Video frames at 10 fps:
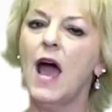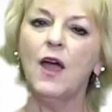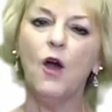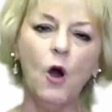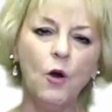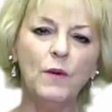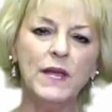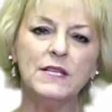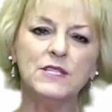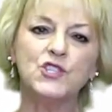I
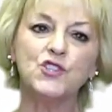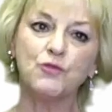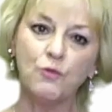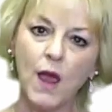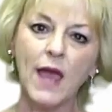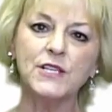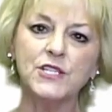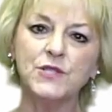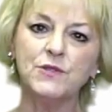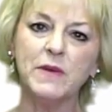always try
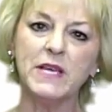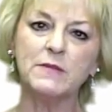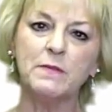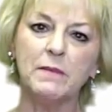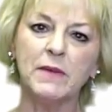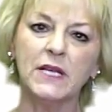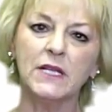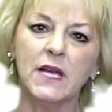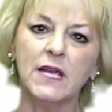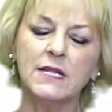to do the best by my
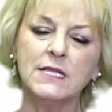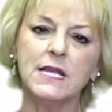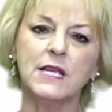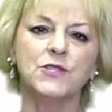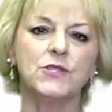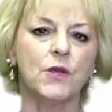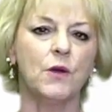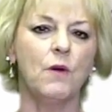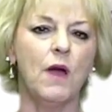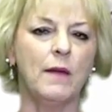clients, and
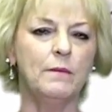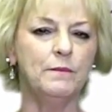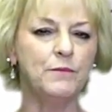so I